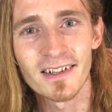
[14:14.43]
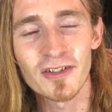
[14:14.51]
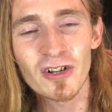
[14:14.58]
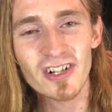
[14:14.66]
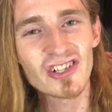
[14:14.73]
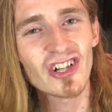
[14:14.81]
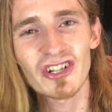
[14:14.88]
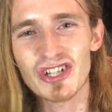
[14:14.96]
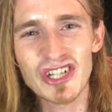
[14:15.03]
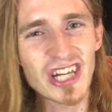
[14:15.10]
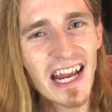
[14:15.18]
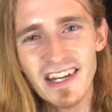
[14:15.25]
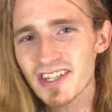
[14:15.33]
You gotta start
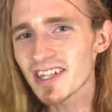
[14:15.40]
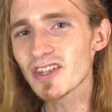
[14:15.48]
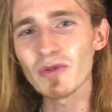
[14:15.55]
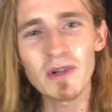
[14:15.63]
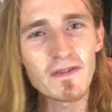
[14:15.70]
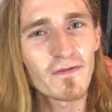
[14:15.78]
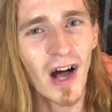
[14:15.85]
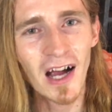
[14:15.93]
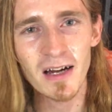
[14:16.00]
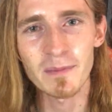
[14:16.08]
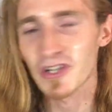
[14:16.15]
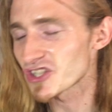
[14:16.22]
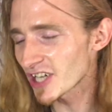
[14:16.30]
changing your
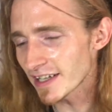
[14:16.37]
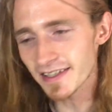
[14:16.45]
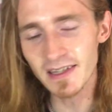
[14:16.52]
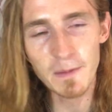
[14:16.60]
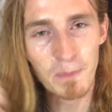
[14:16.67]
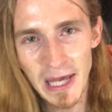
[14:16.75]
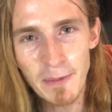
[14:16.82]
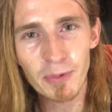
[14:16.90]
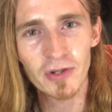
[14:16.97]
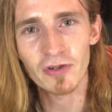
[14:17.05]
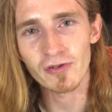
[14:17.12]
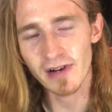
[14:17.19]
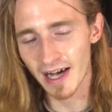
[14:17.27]
environment, changing the
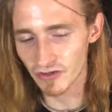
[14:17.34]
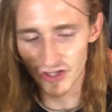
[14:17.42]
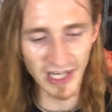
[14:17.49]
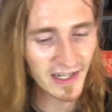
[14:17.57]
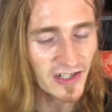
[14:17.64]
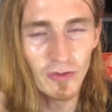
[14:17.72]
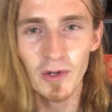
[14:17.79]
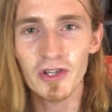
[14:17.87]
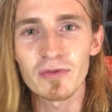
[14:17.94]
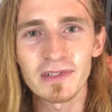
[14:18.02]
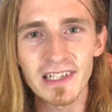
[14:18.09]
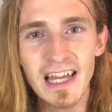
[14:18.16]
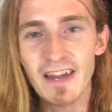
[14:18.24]
people you're around, changing where
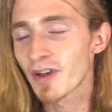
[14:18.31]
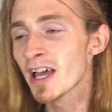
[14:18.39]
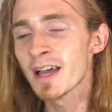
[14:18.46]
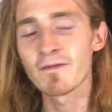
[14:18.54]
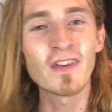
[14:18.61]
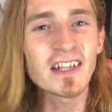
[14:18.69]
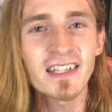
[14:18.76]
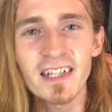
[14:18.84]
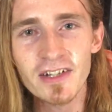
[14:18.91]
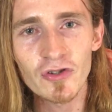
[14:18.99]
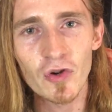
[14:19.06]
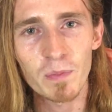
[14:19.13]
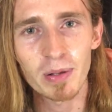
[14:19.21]
you live,
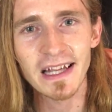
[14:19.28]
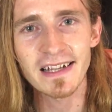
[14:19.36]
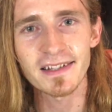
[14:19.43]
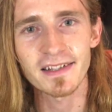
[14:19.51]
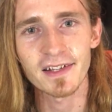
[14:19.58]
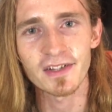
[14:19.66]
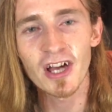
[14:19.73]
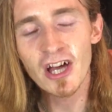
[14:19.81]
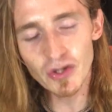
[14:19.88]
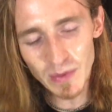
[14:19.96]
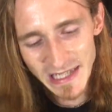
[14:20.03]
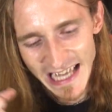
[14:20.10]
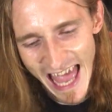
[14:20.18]
visiting new places,
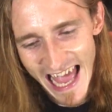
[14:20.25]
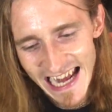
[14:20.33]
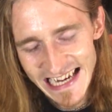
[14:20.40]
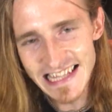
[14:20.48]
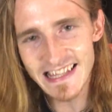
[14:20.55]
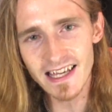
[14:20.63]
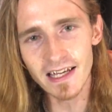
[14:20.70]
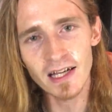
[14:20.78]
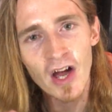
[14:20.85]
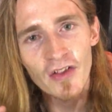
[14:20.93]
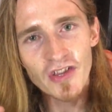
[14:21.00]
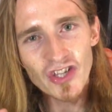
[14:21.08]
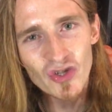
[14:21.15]
doing
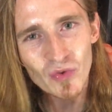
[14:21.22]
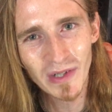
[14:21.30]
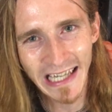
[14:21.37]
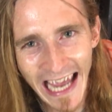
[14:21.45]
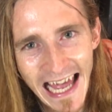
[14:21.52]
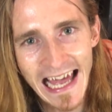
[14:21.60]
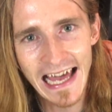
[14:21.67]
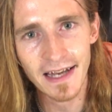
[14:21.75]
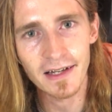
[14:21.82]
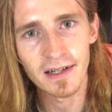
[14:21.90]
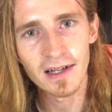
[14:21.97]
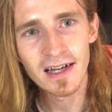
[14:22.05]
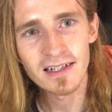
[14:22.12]
anything that you
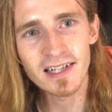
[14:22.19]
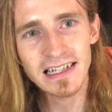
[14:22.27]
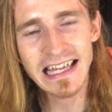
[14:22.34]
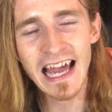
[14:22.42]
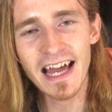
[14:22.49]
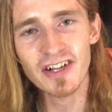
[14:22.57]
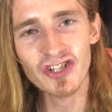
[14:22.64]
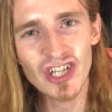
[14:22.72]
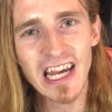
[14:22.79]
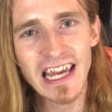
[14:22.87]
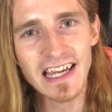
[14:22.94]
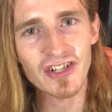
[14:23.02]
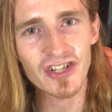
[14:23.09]
can to get
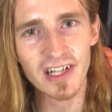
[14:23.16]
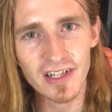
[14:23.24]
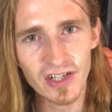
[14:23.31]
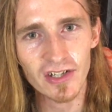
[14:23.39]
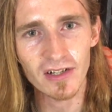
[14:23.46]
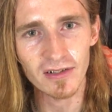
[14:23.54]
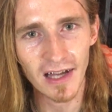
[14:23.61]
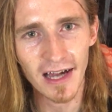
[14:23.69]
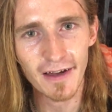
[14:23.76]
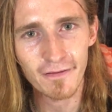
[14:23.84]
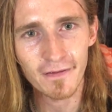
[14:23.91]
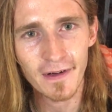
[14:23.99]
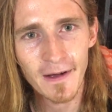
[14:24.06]
change into your
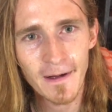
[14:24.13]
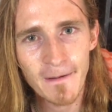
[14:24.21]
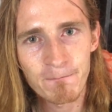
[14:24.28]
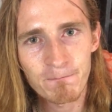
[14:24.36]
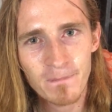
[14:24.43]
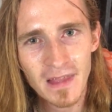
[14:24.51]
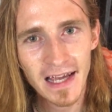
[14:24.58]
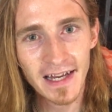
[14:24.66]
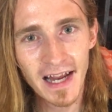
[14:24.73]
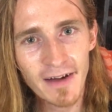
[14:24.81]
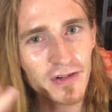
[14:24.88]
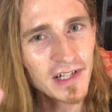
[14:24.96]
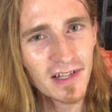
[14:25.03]
life. And
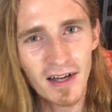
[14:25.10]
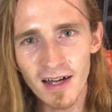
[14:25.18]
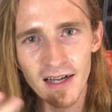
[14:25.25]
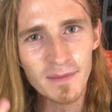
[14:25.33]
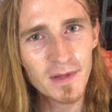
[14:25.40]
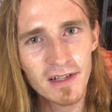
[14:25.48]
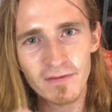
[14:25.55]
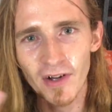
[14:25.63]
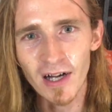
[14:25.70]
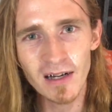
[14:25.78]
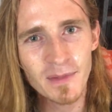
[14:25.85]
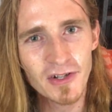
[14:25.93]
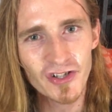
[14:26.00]
every time the
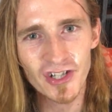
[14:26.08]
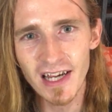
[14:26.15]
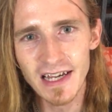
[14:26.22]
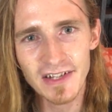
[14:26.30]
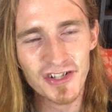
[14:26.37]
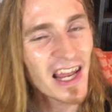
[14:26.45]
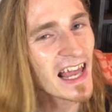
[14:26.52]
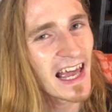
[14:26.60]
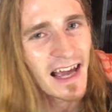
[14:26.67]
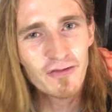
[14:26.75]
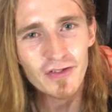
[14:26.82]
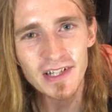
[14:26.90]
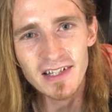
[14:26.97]
environment changes,
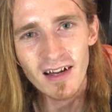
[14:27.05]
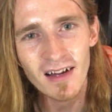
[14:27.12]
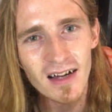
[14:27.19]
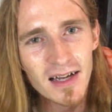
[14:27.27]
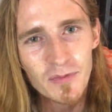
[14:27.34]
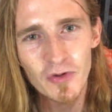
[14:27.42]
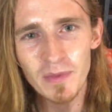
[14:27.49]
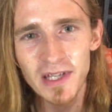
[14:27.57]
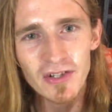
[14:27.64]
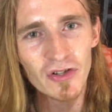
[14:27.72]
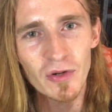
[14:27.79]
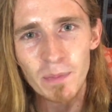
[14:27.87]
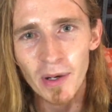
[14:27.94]
every time you
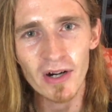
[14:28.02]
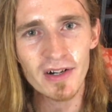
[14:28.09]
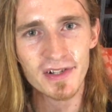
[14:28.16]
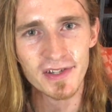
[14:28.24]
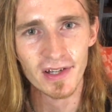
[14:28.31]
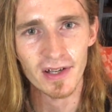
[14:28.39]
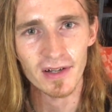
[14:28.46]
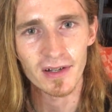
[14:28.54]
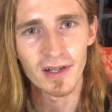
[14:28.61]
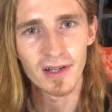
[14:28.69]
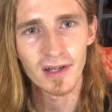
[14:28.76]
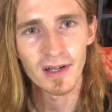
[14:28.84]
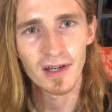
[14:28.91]
meet a new person,
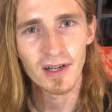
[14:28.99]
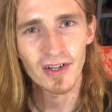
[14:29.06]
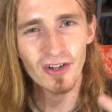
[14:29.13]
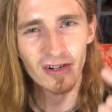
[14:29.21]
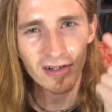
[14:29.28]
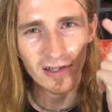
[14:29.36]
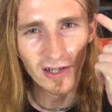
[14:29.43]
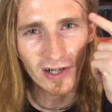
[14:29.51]
you're gonna